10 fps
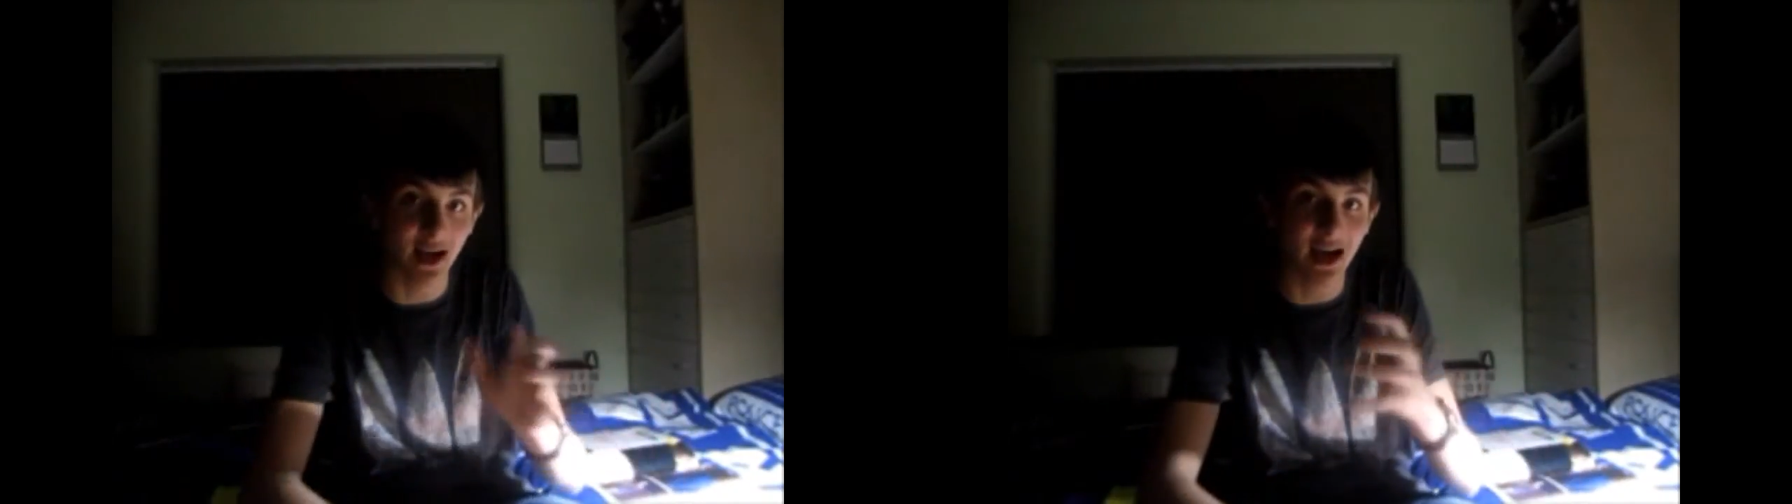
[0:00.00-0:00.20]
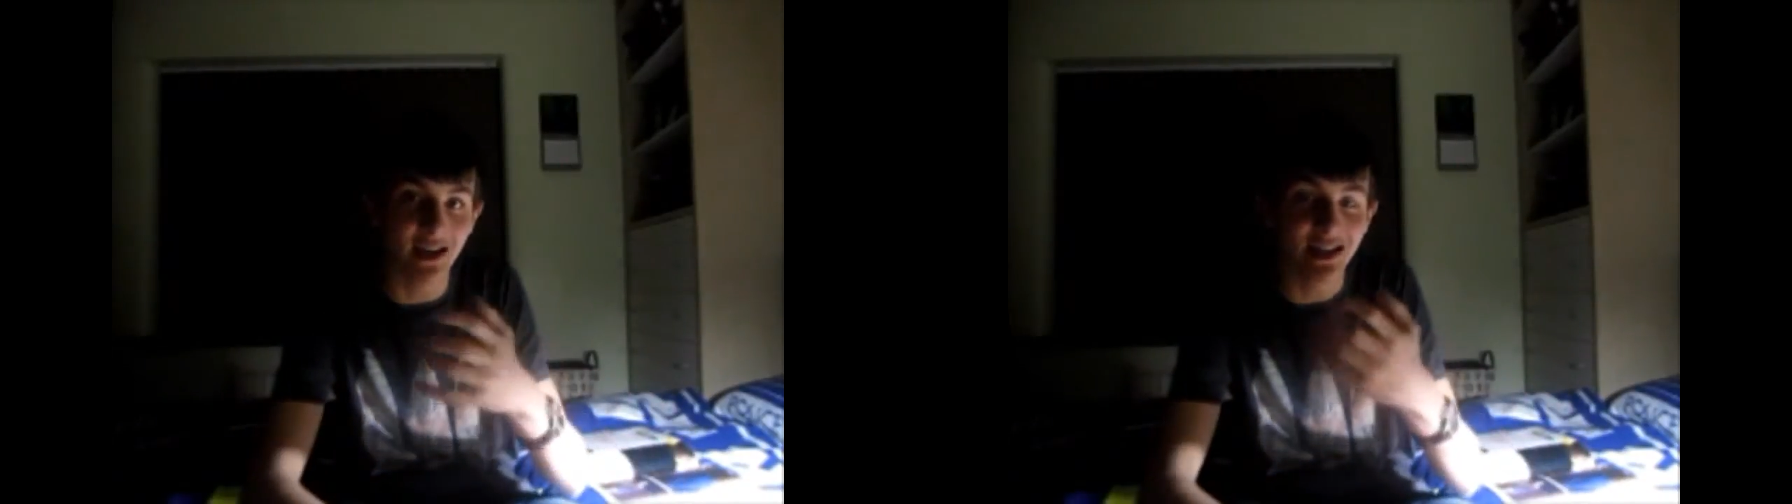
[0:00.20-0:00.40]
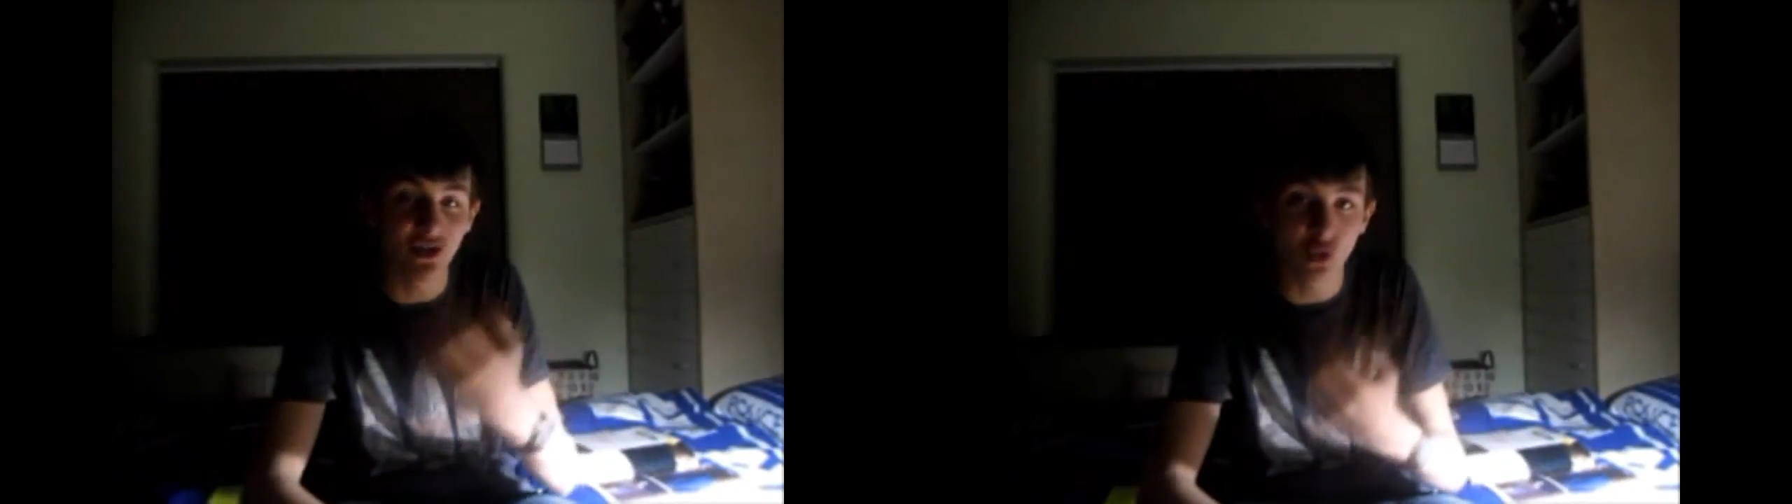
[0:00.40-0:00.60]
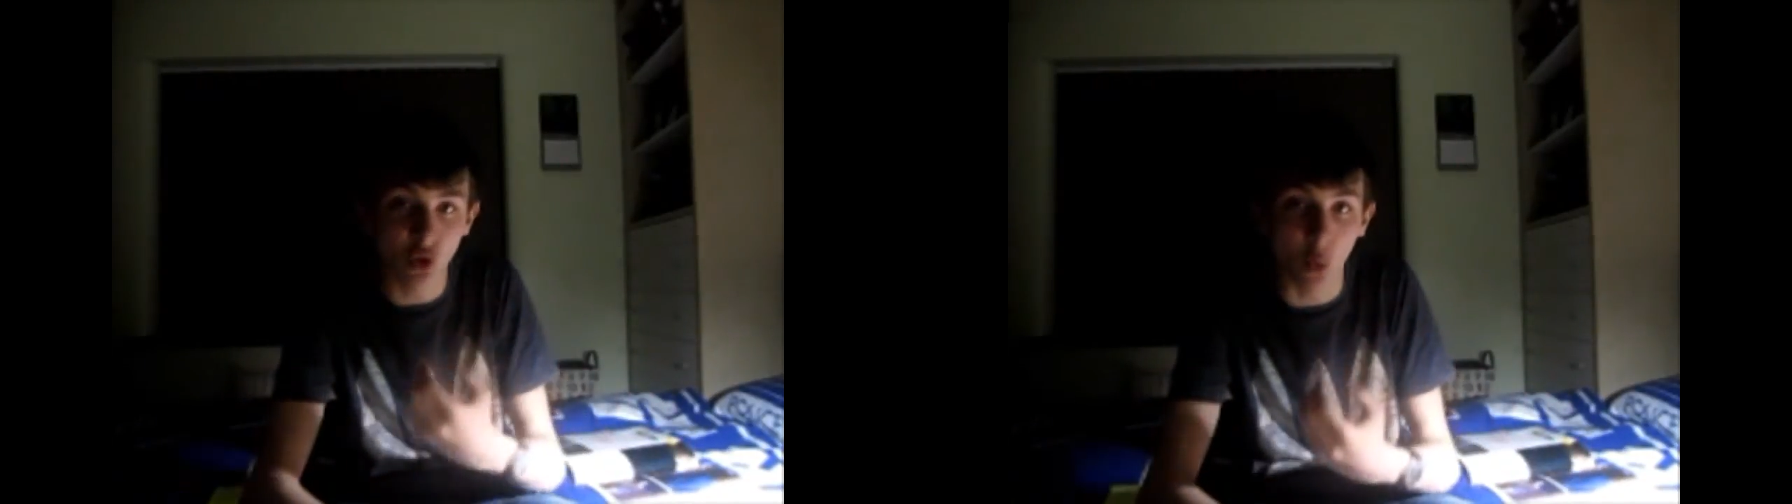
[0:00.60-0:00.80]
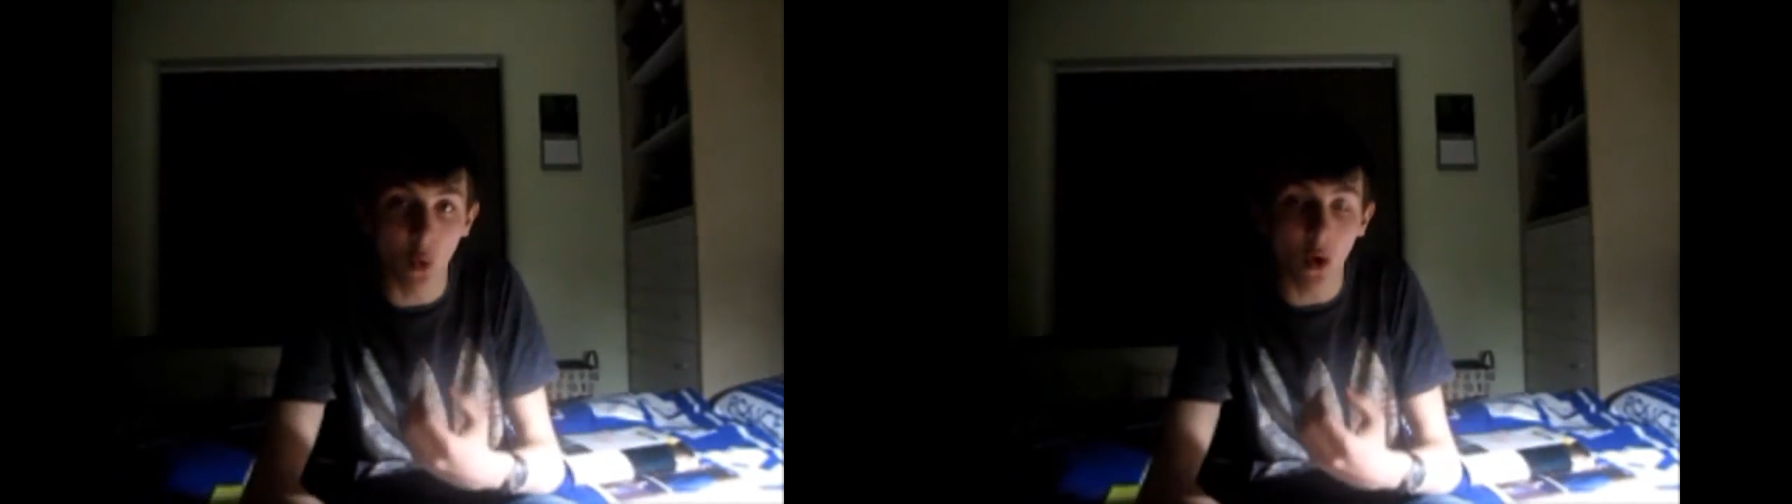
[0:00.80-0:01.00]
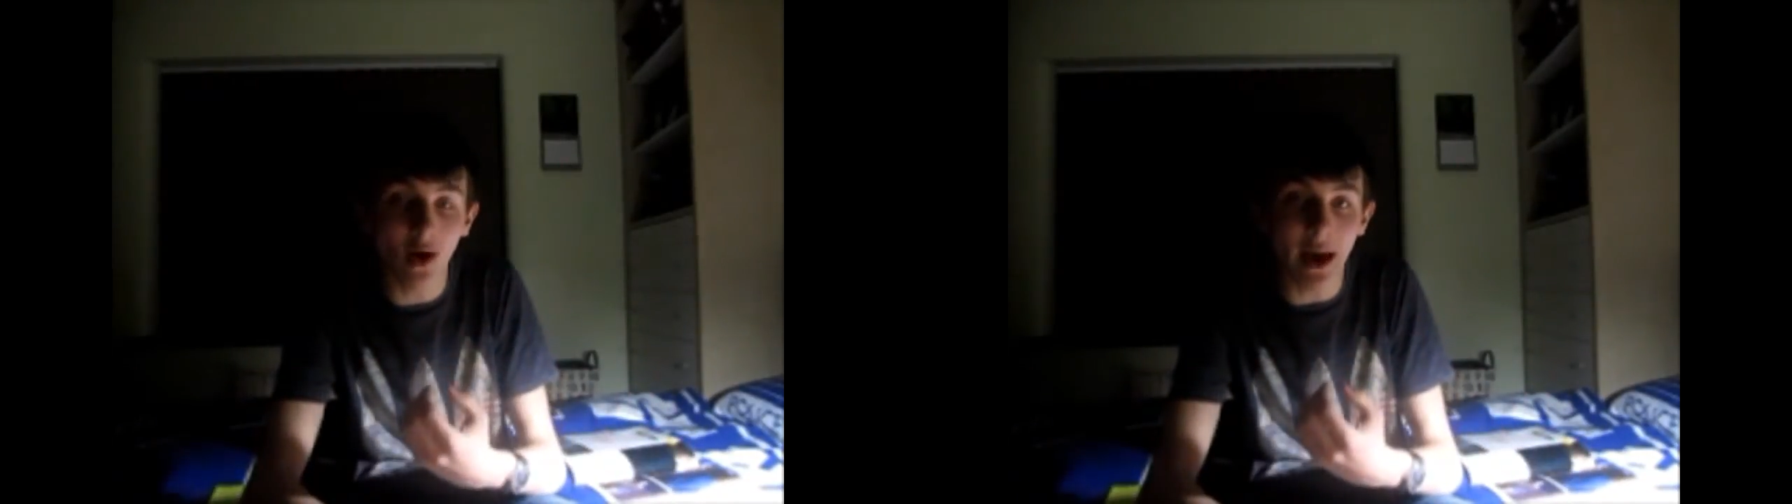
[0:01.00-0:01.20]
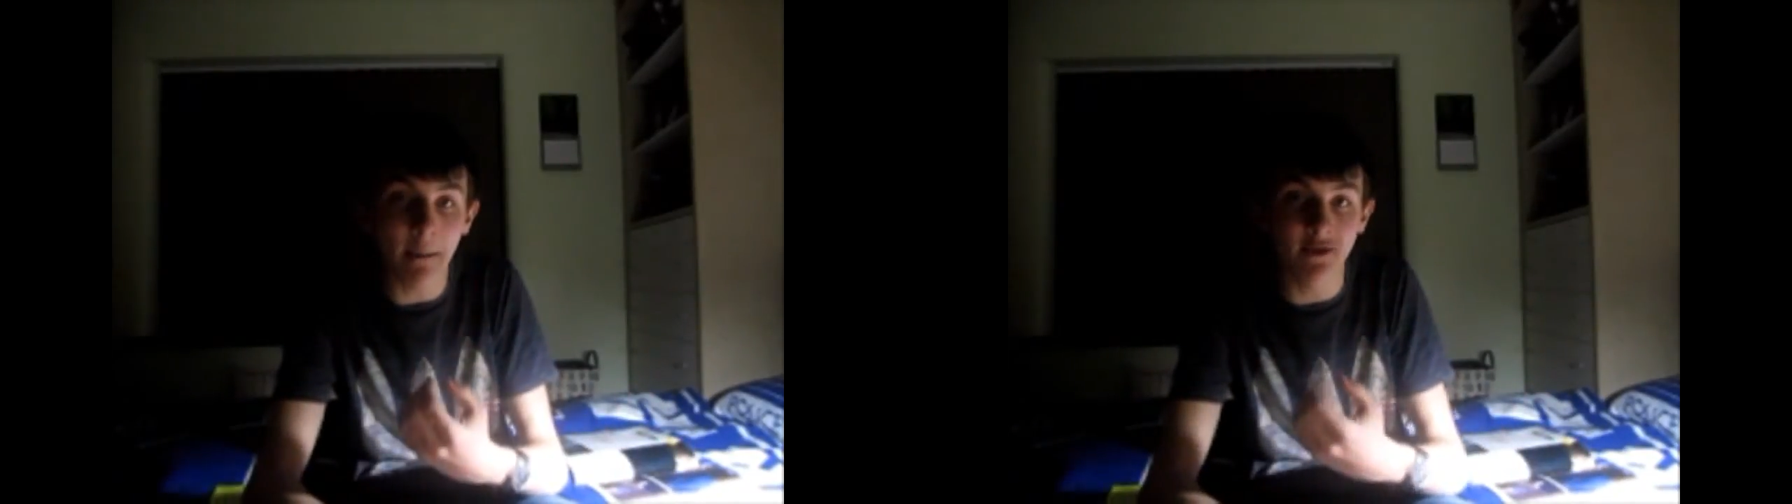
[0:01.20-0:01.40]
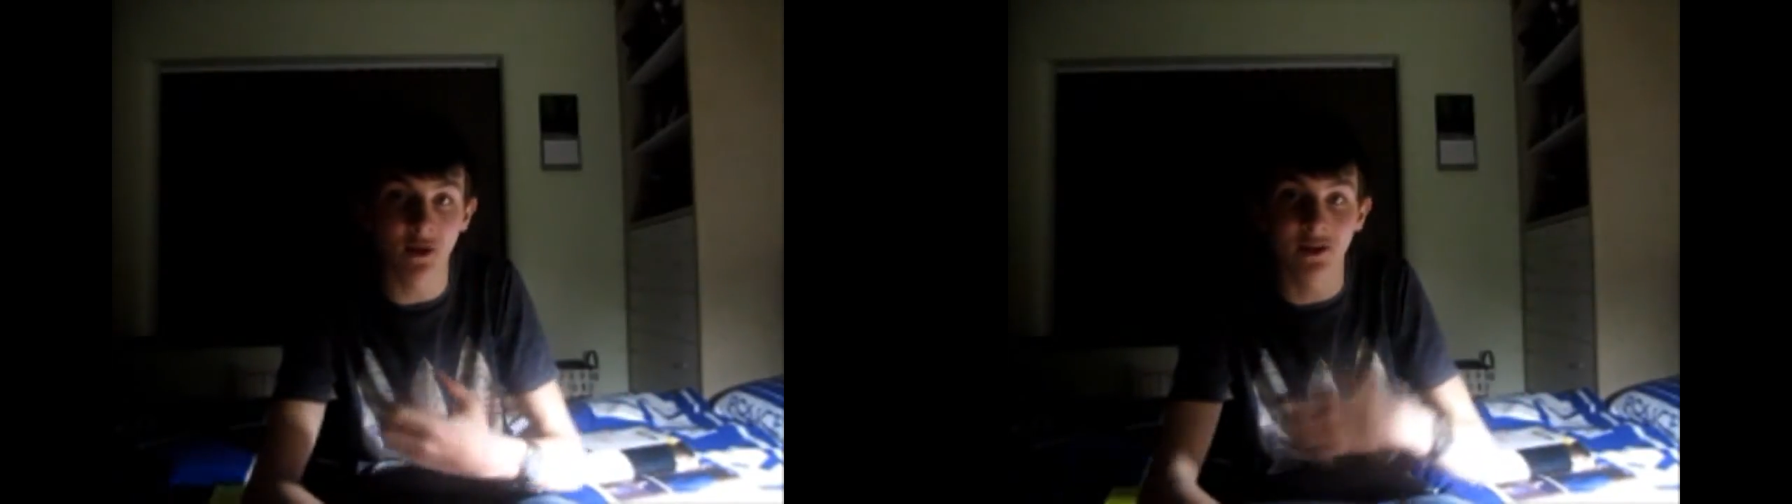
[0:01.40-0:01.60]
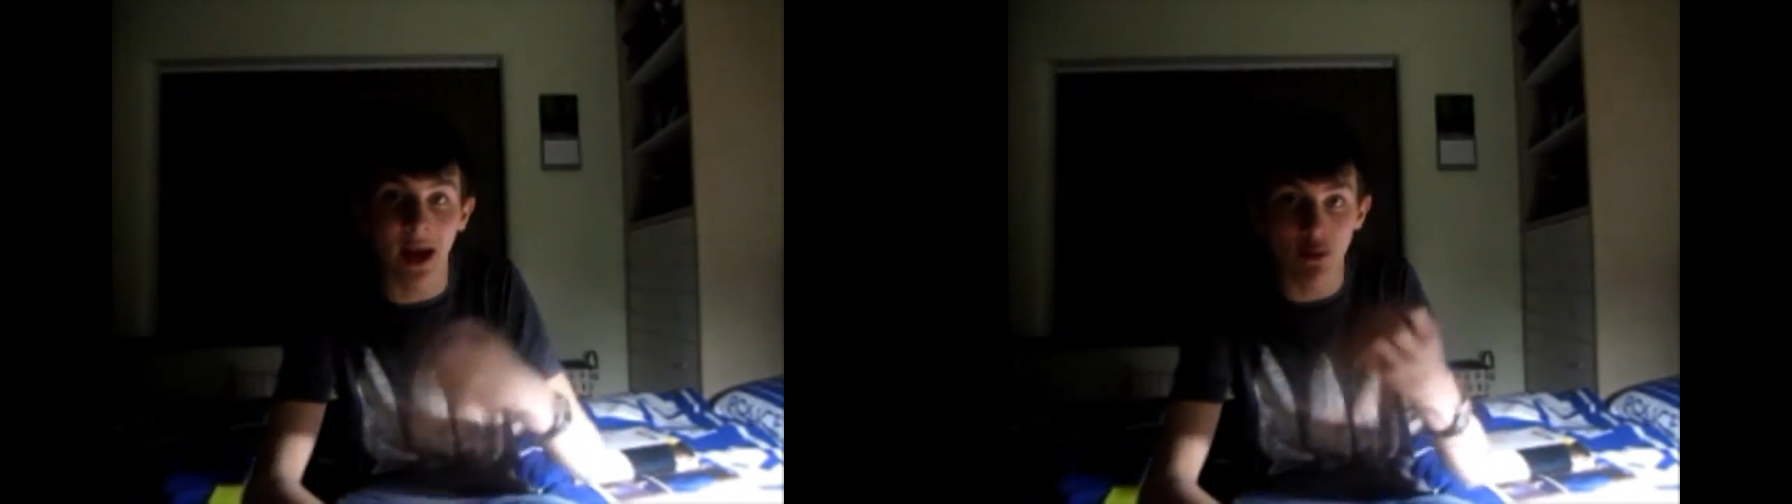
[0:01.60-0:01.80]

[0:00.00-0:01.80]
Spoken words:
and it's the one episode that